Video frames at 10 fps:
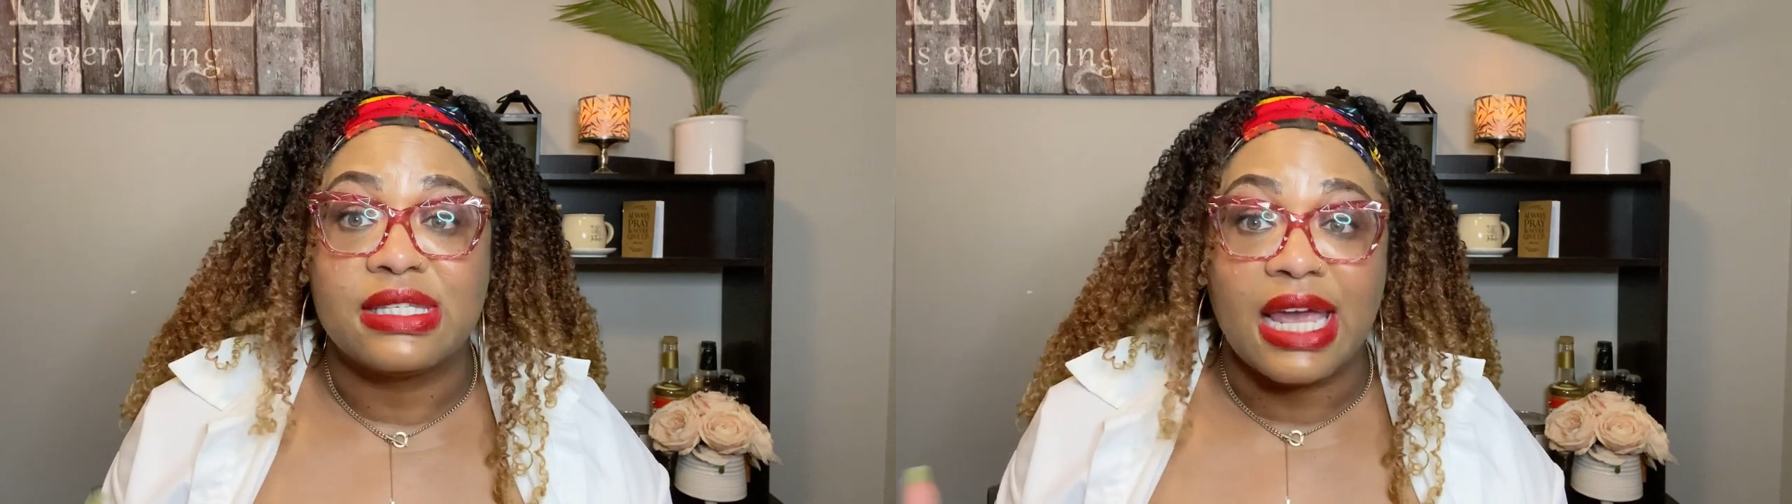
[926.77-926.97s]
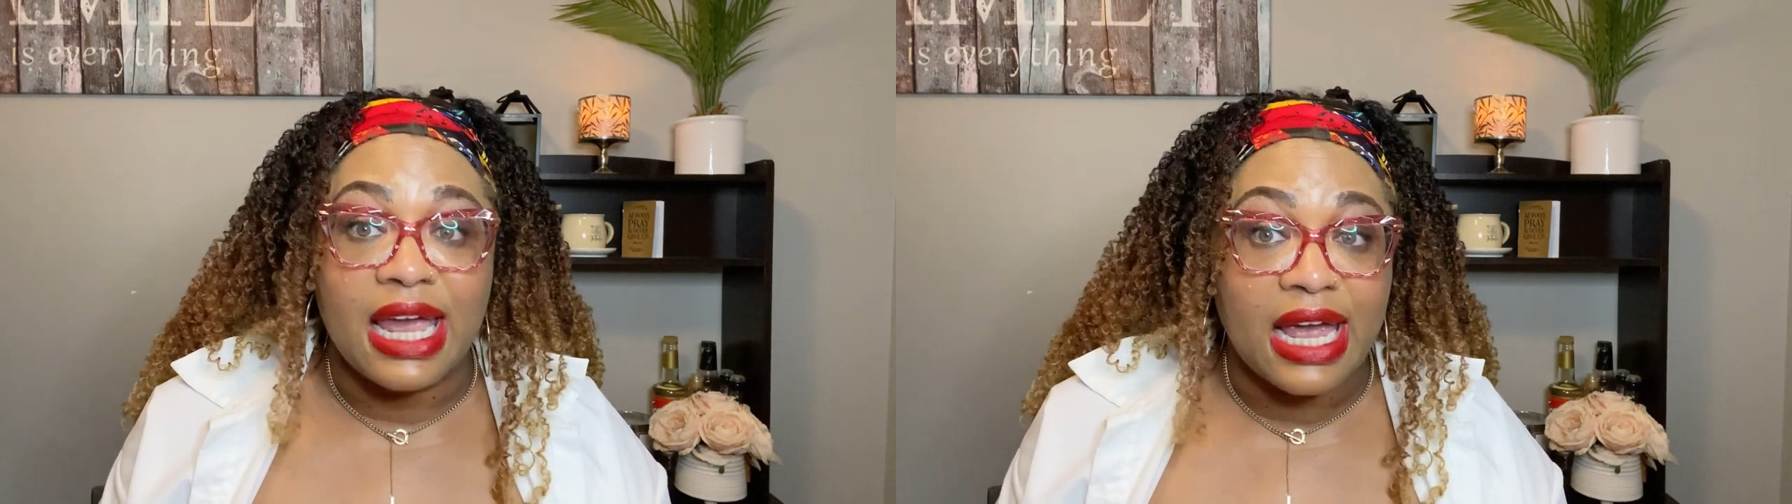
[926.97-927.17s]

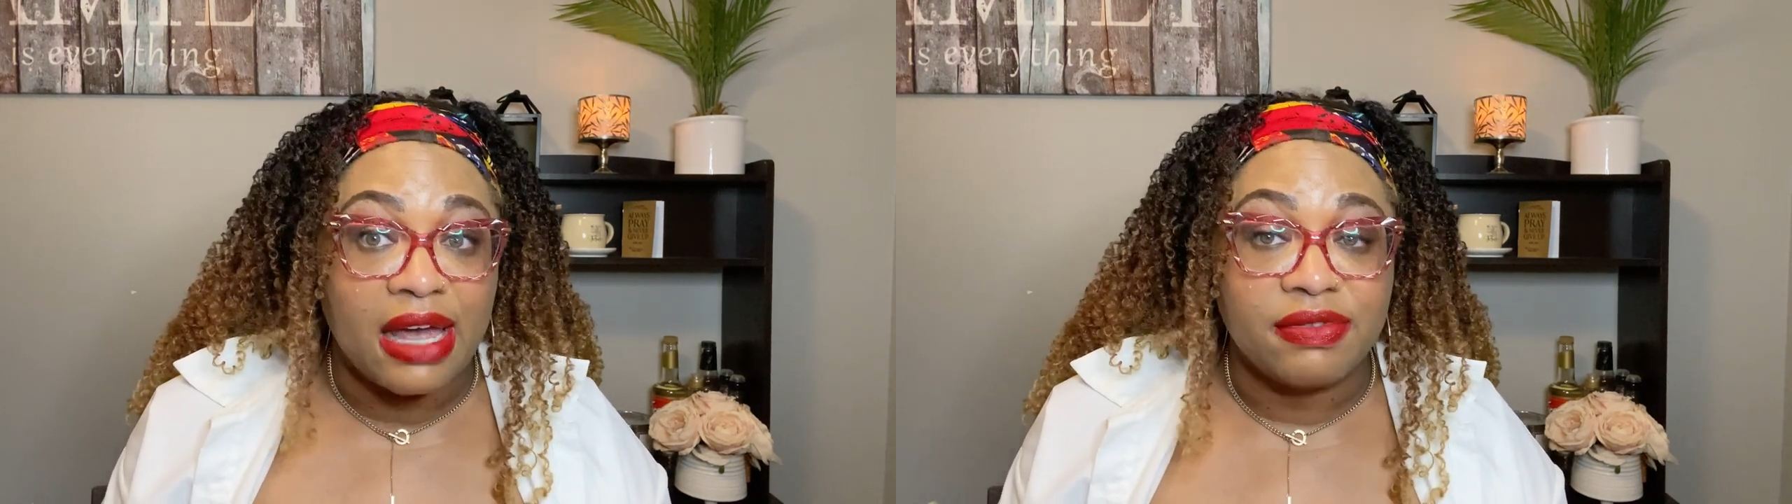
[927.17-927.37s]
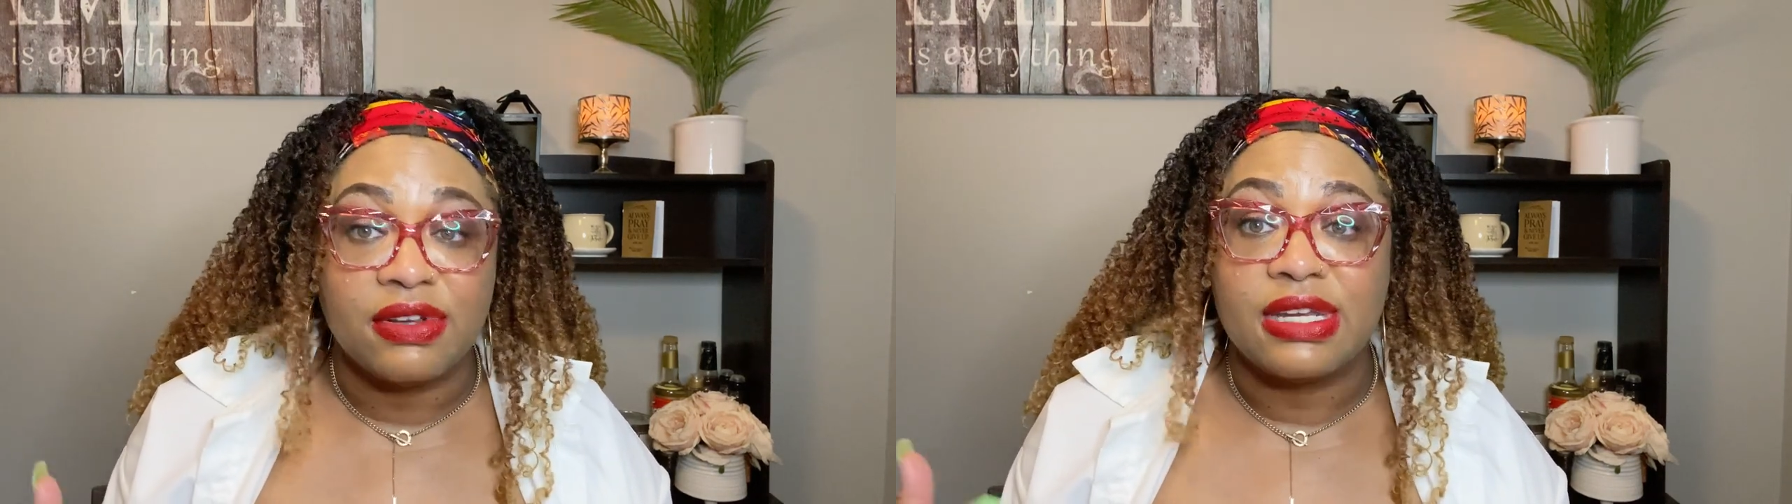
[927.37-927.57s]
day
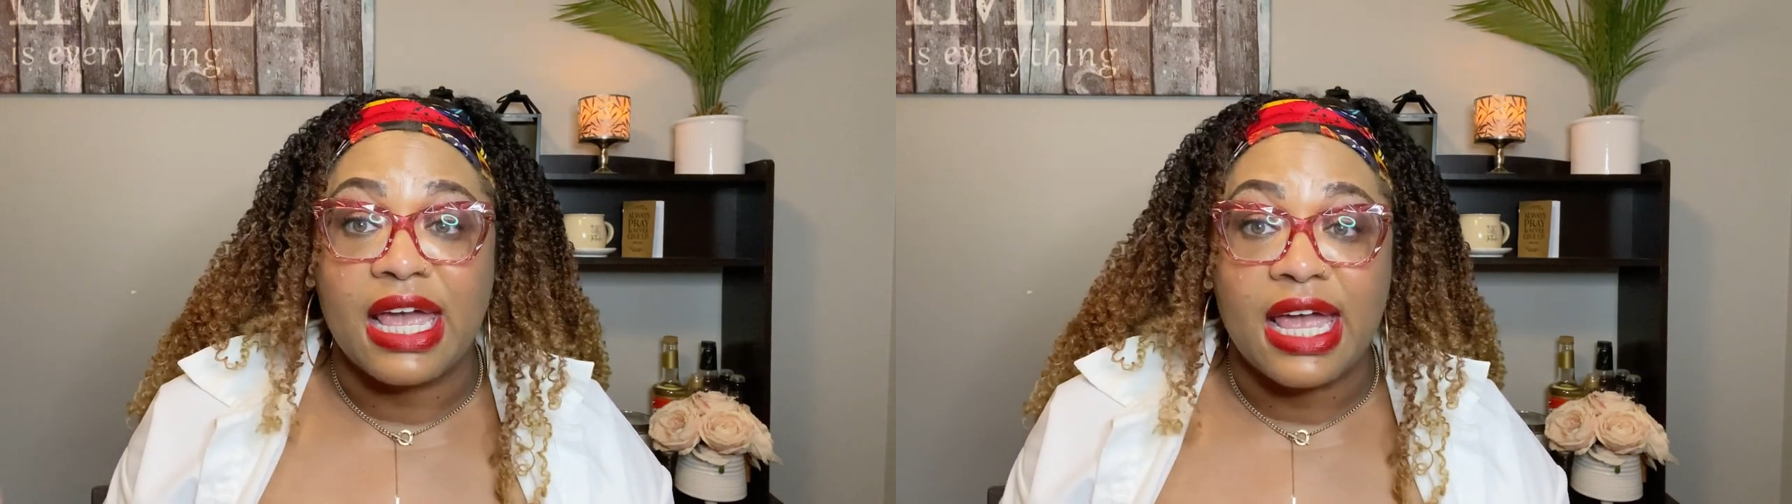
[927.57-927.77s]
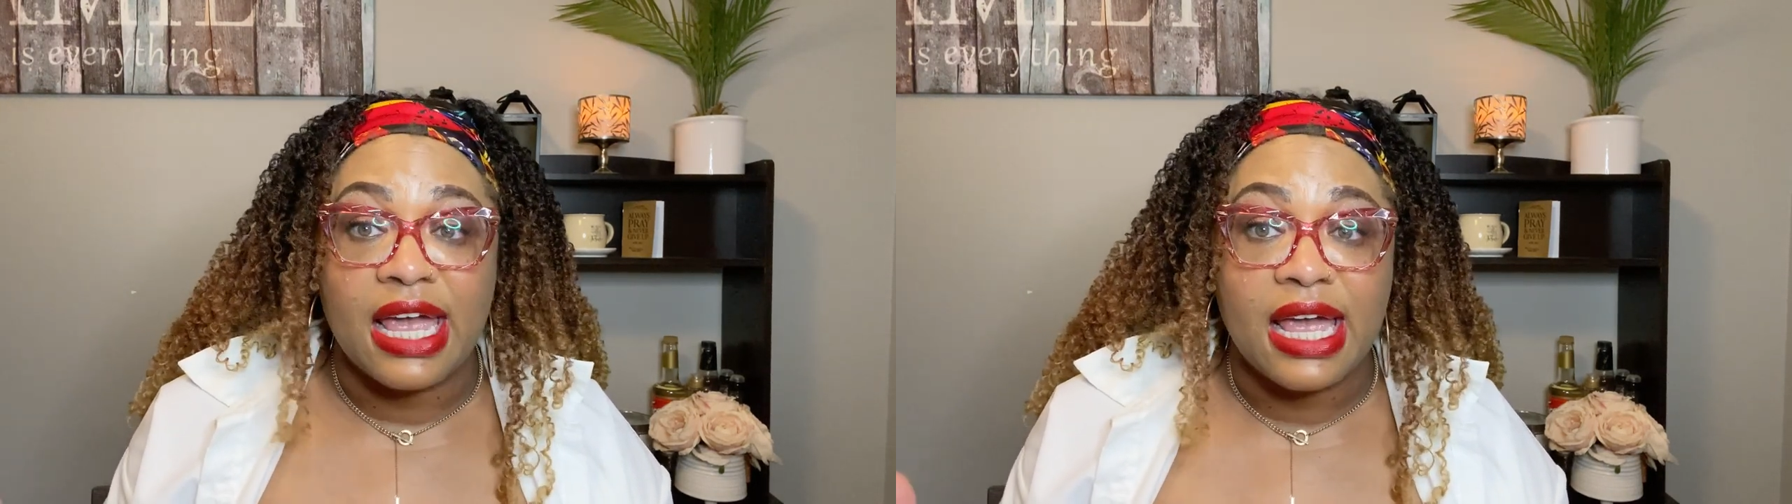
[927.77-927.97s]
after
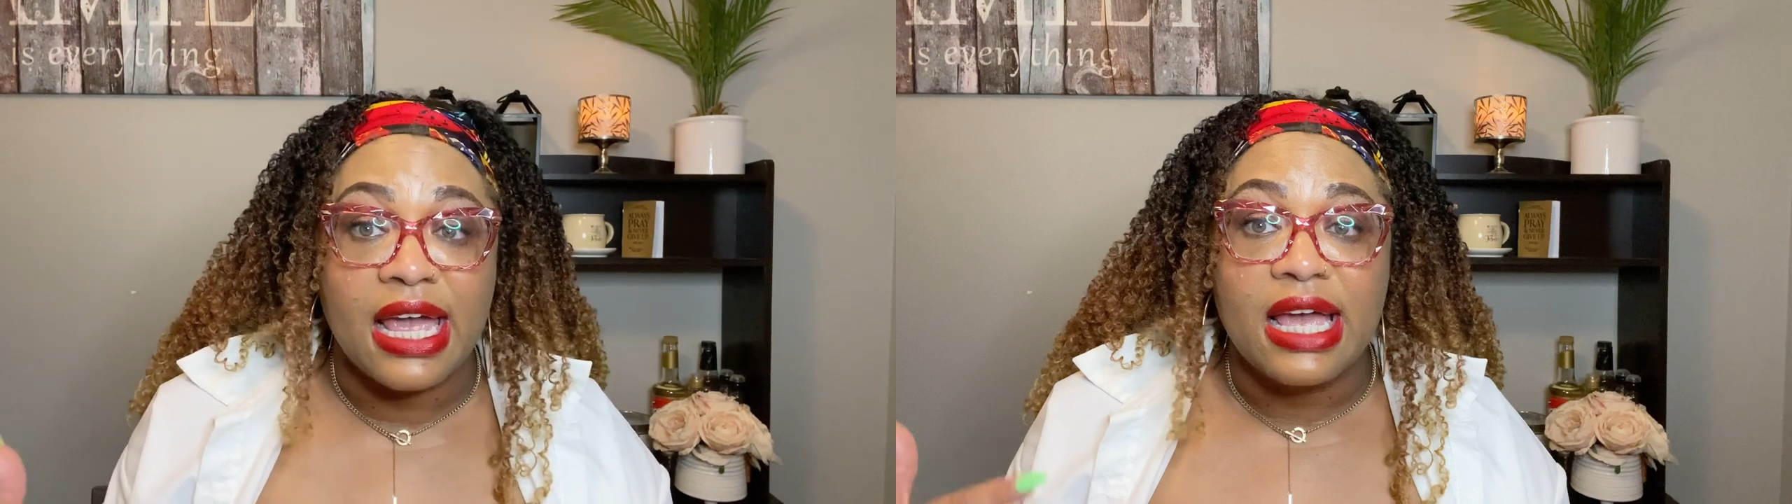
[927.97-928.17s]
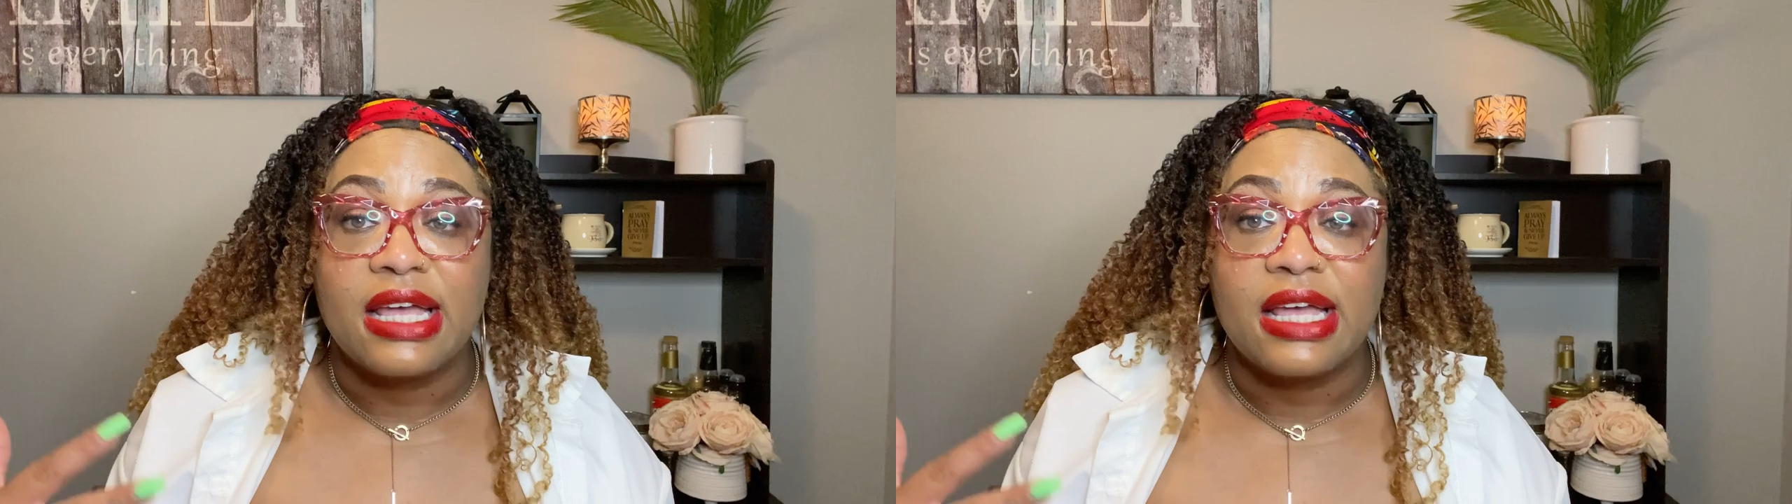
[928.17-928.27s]
day,